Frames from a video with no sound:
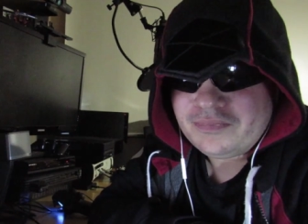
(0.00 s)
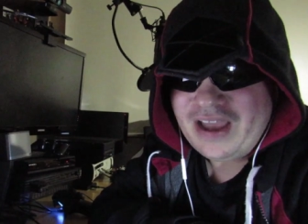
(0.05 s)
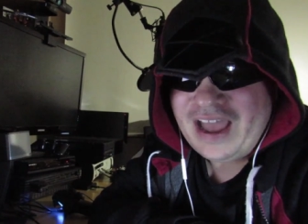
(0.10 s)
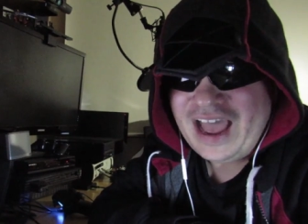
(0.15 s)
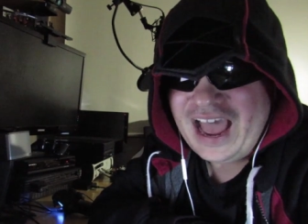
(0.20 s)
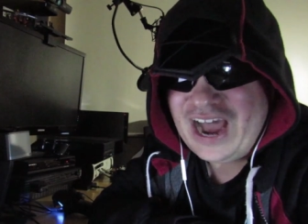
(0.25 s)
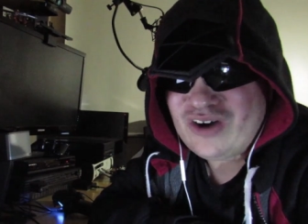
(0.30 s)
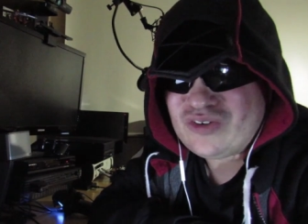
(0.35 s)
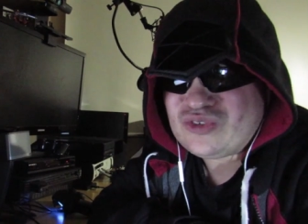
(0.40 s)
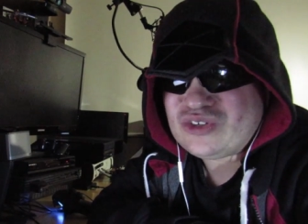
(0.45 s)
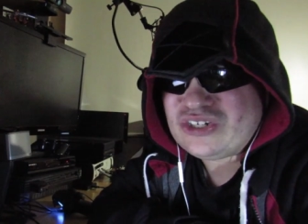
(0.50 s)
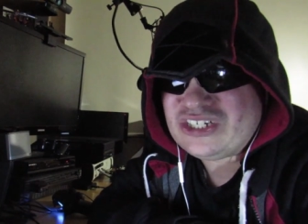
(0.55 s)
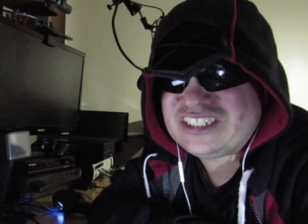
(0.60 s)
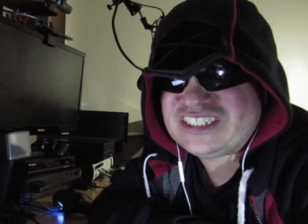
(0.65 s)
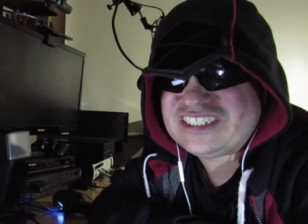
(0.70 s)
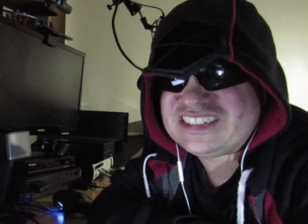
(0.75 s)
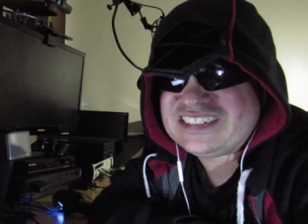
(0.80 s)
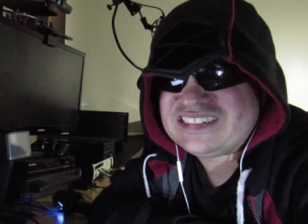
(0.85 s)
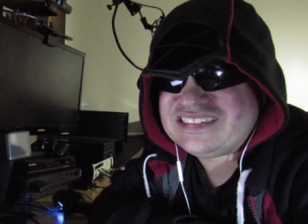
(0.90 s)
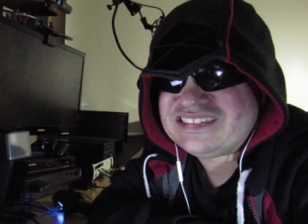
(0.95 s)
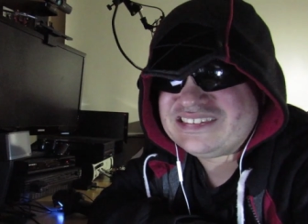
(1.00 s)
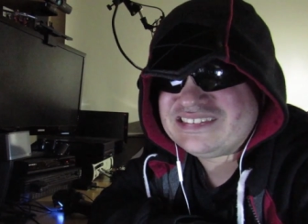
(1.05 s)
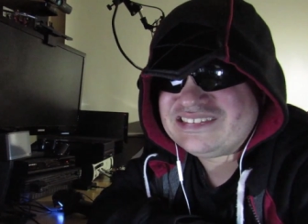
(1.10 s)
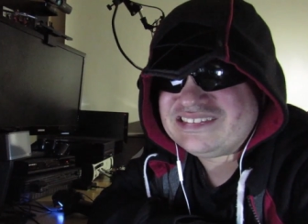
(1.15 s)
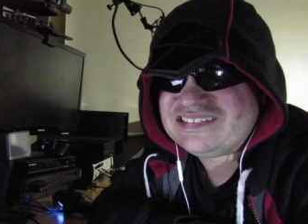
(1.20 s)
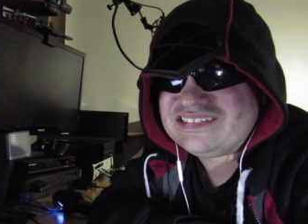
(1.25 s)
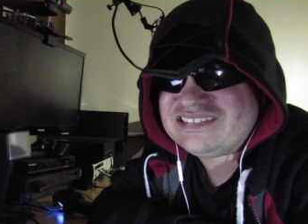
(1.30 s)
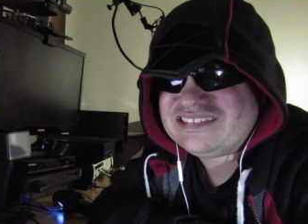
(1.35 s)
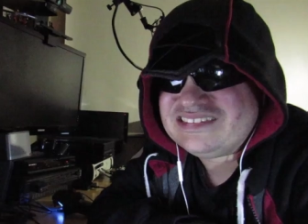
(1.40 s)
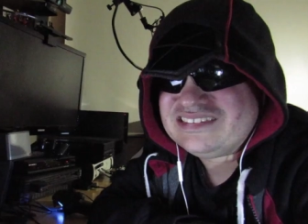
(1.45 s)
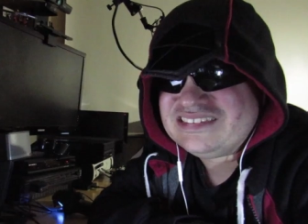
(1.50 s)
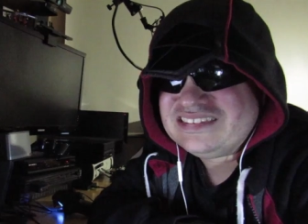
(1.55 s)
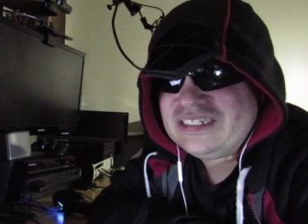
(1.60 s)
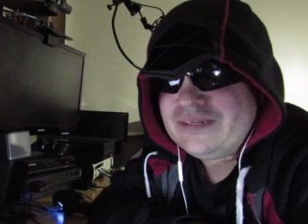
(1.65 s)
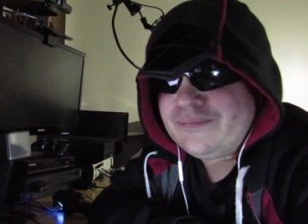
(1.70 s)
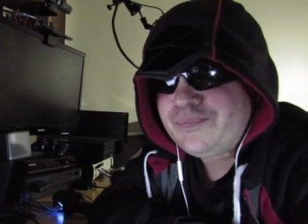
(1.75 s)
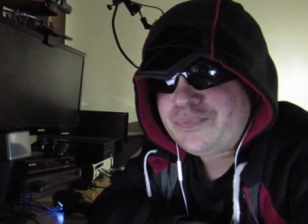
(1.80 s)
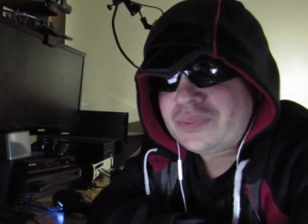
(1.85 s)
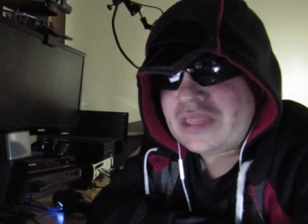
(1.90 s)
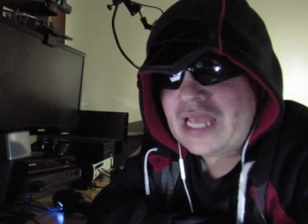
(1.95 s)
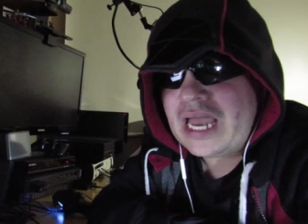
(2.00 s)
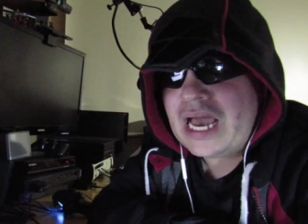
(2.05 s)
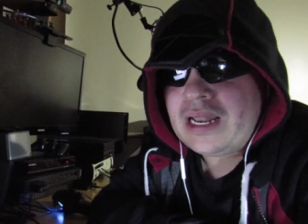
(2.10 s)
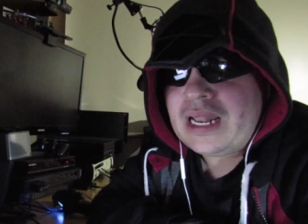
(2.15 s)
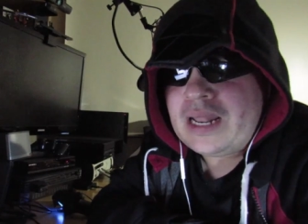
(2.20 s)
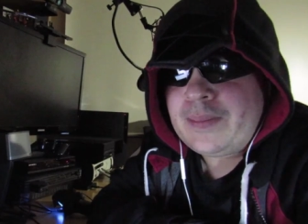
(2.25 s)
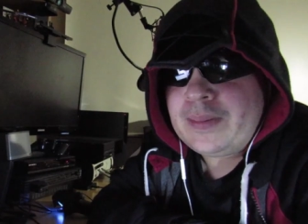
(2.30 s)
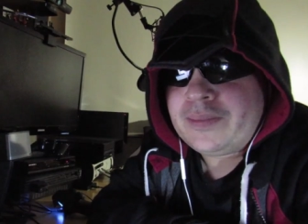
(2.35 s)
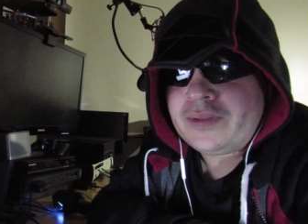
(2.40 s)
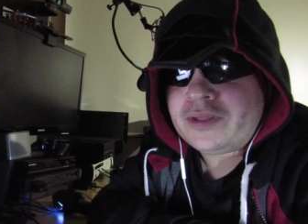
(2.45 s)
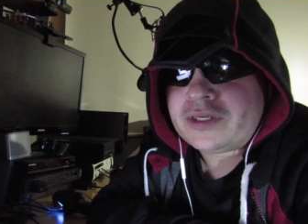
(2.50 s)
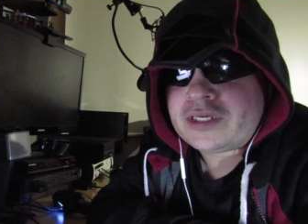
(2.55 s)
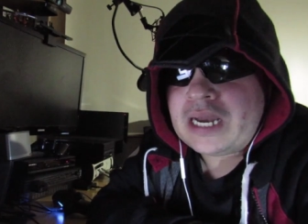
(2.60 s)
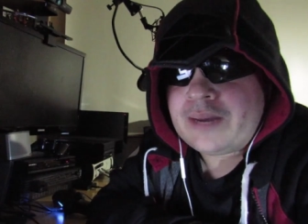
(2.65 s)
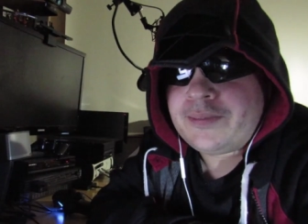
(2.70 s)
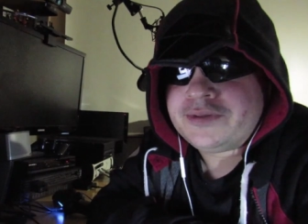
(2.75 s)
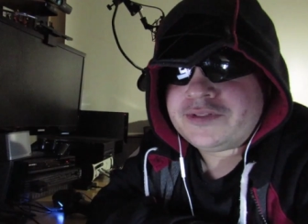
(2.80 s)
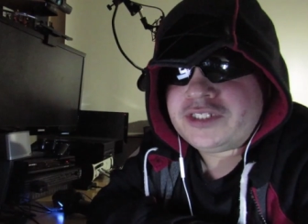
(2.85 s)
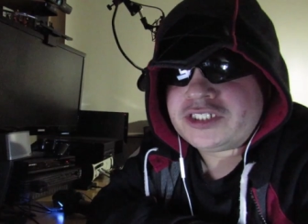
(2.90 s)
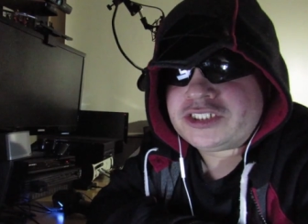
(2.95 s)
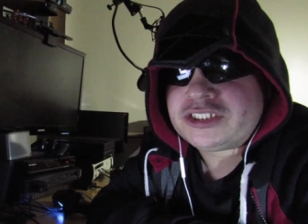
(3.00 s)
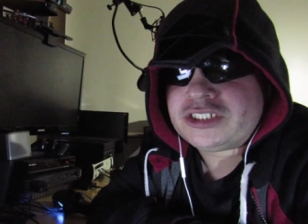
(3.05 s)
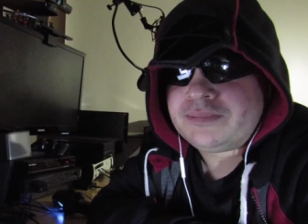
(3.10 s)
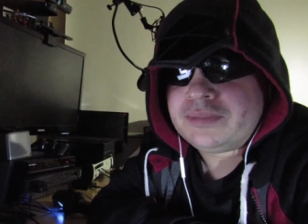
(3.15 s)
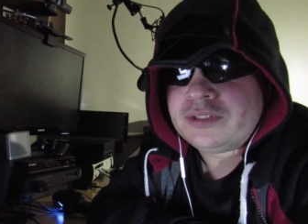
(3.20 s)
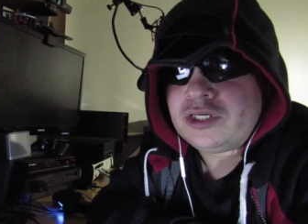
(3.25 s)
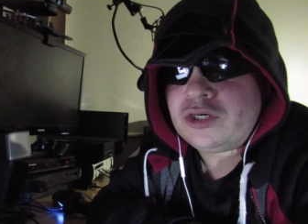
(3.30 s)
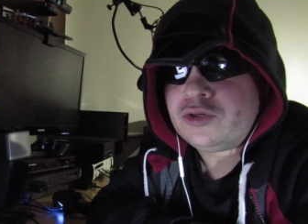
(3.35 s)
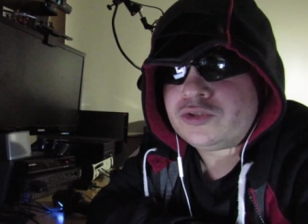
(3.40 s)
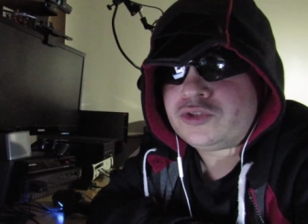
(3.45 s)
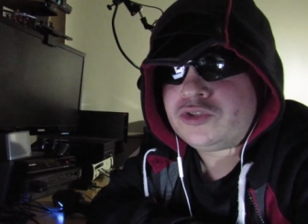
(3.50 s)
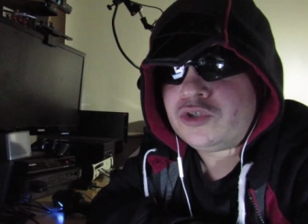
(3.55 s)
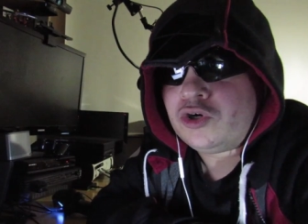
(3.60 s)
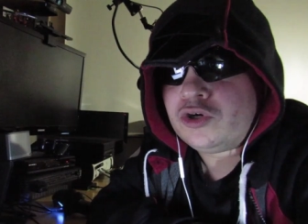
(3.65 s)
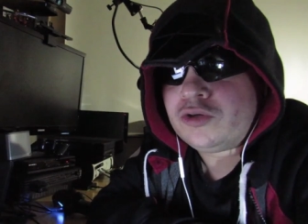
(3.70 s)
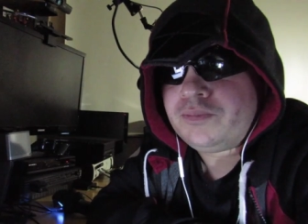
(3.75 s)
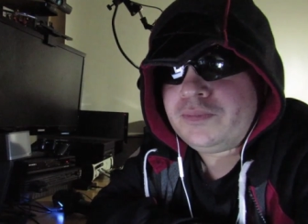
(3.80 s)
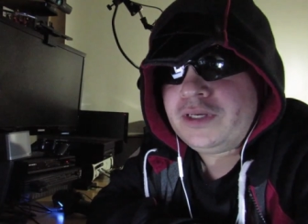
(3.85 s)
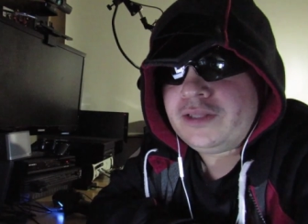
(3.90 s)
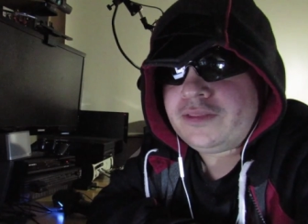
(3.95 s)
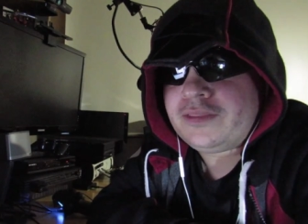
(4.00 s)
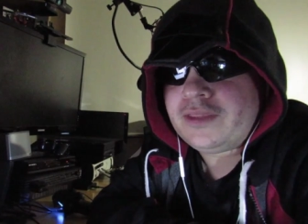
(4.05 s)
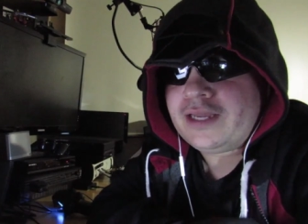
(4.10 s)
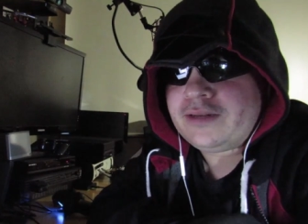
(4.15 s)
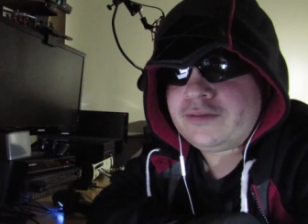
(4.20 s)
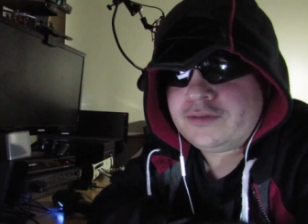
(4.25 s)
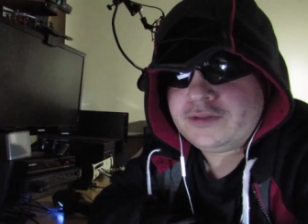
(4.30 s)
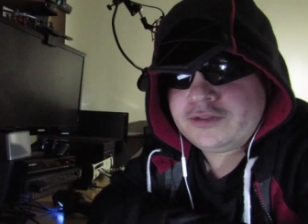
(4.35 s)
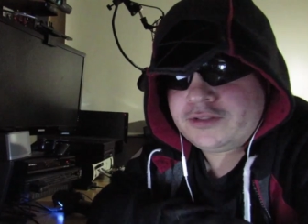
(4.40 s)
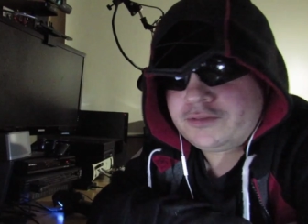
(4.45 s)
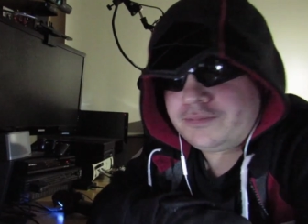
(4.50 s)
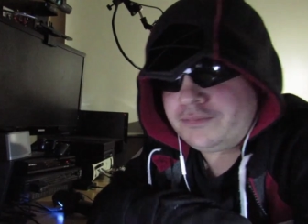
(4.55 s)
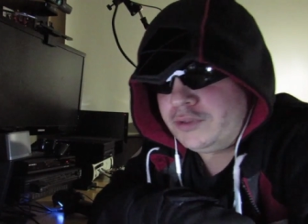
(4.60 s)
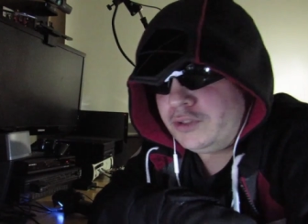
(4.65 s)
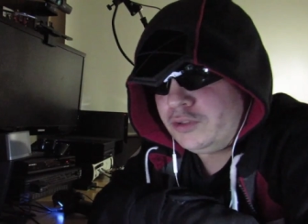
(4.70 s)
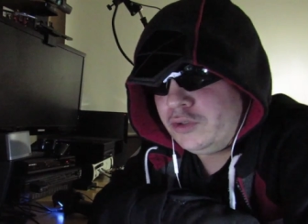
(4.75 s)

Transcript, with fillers: Ouch. Now, a lot of people in the comment section below told me that, this,